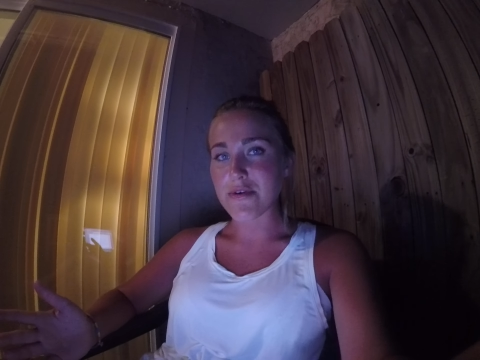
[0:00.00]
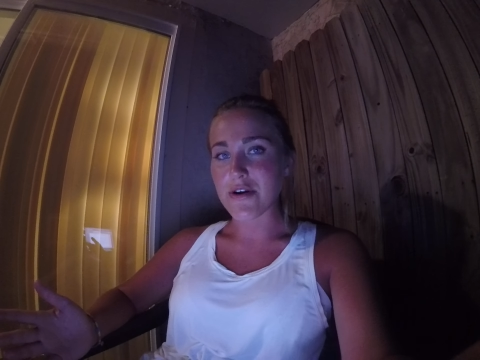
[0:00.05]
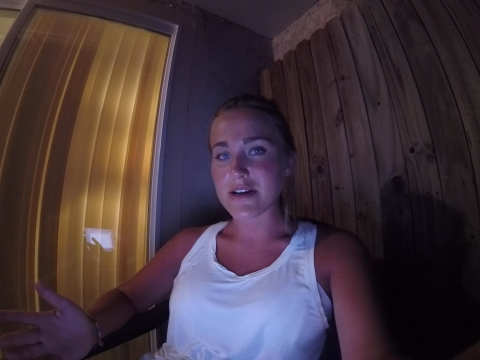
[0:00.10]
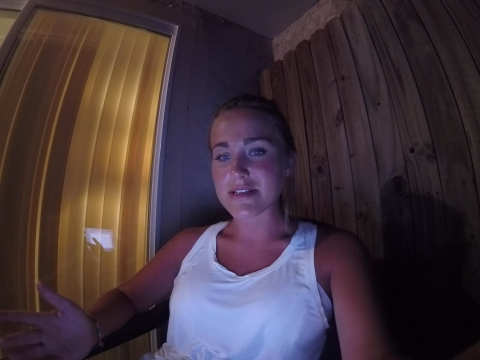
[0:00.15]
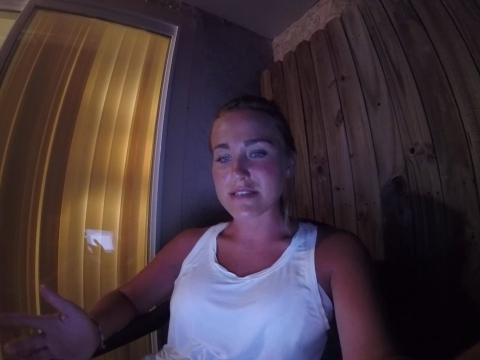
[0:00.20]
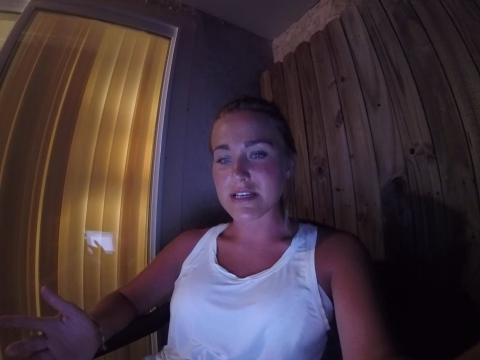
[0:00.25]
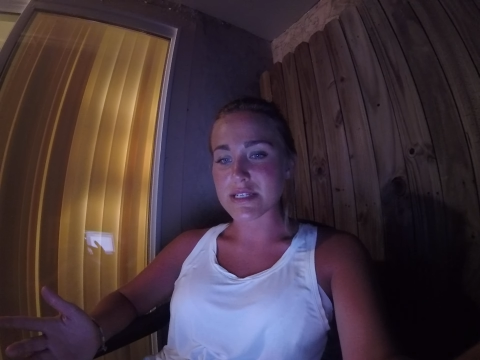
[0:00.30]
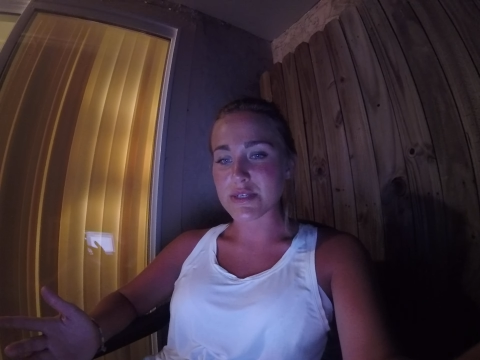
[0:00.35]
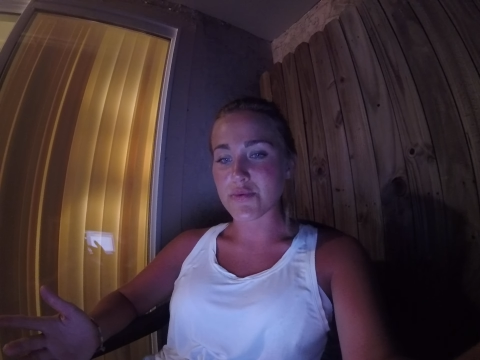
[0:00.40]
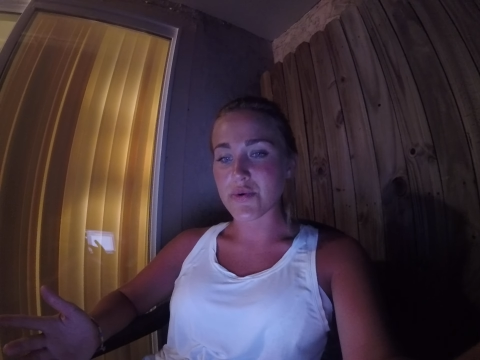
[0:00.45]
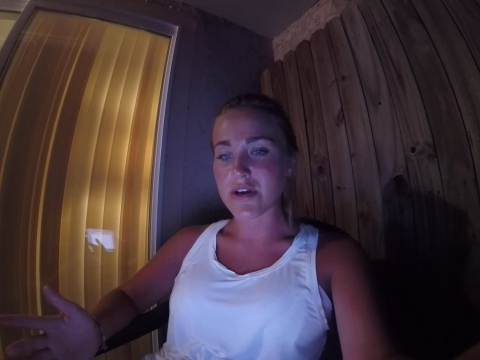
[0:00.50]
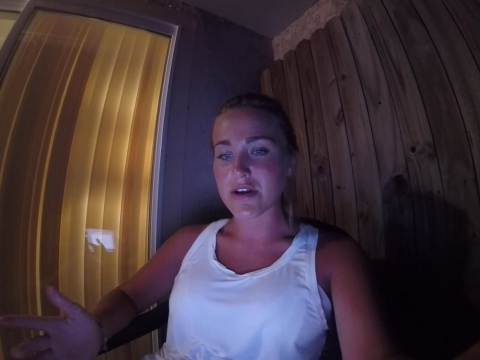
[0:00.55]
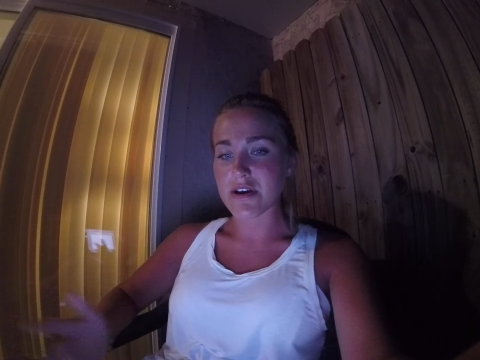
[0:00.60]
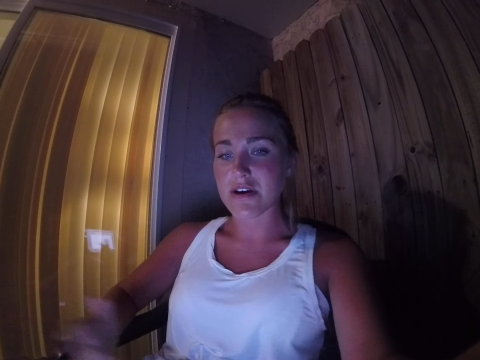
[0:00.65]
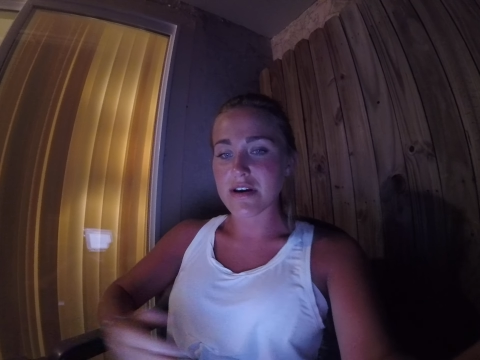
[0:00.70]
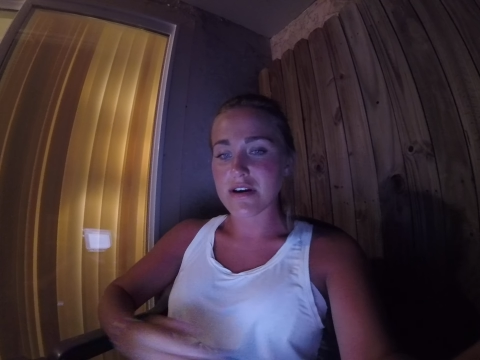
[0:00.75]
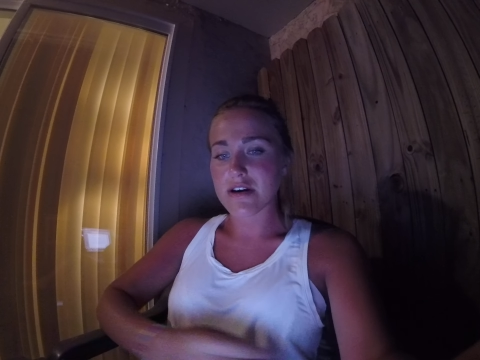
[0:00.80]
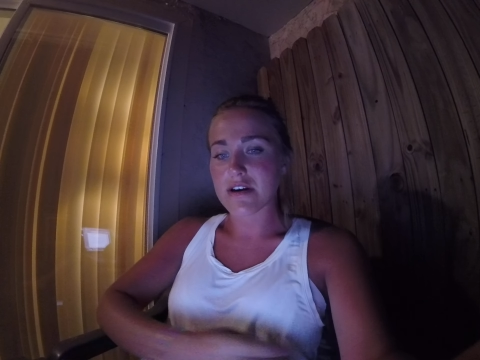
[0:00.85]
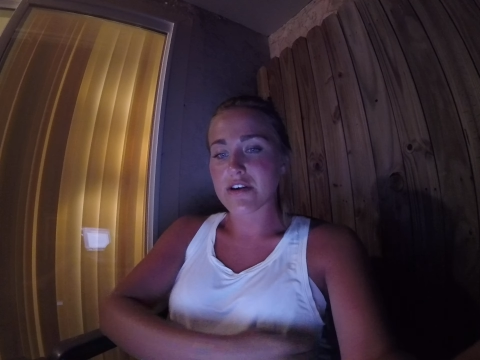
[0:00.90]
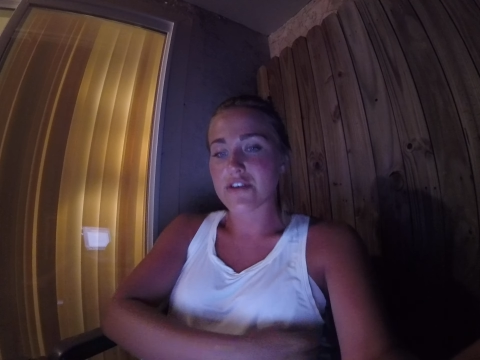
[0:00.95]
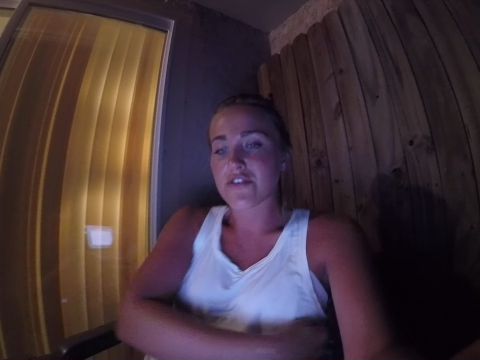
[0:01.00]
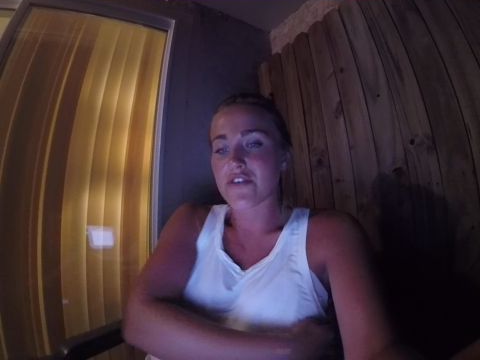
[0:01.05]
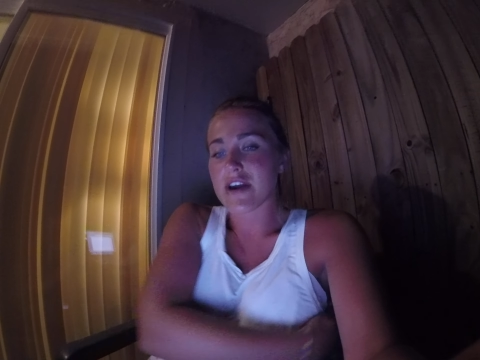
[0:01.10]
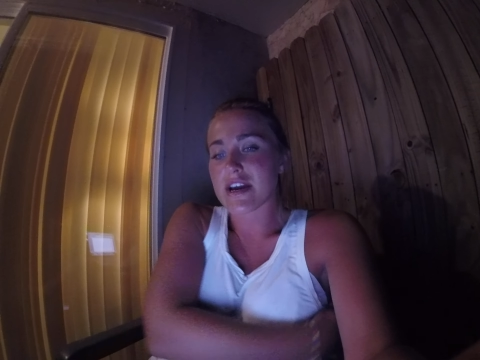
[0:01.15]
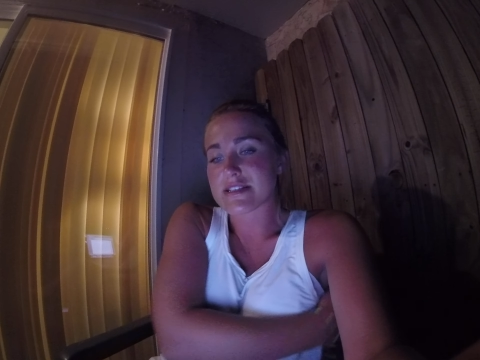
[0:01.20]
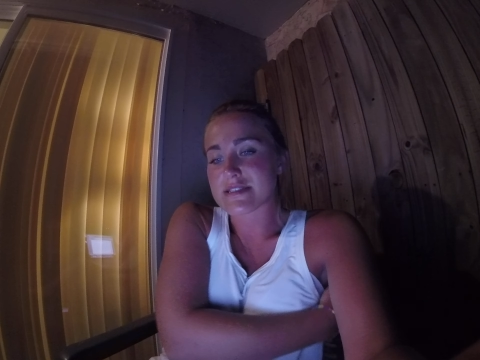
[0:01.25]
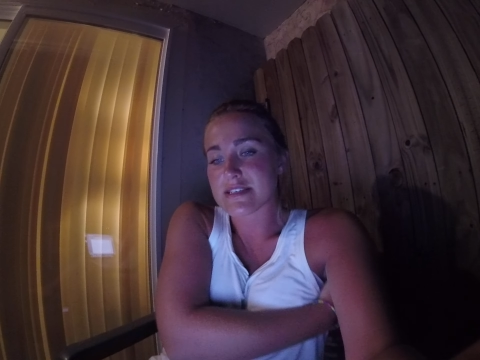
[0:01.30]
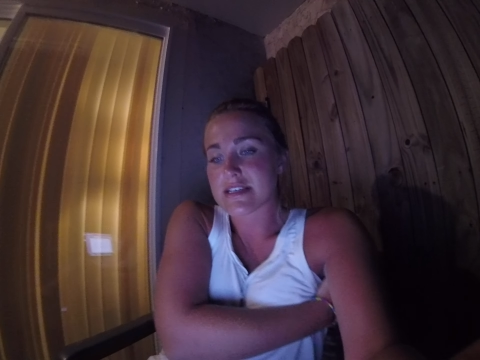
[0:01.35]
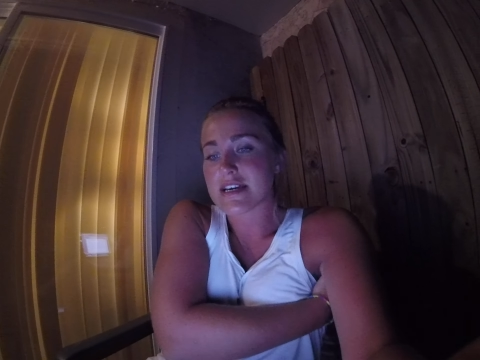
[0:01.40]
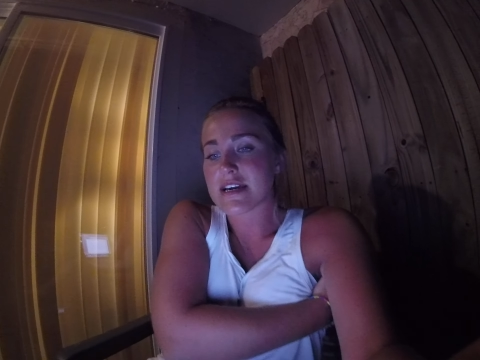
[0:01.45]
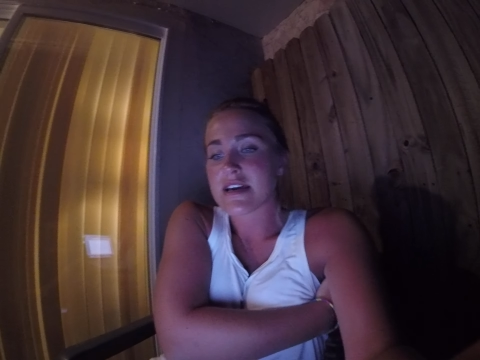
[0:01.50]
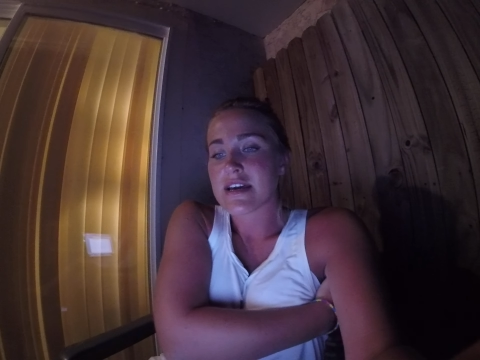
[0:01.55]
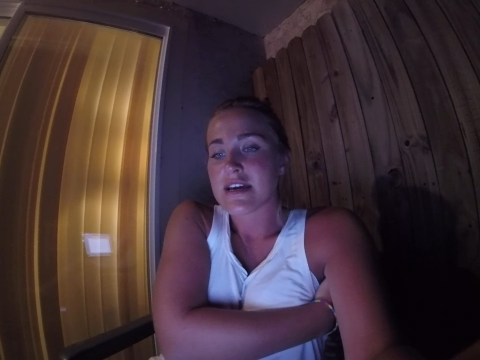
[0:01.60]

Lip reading: process correctly.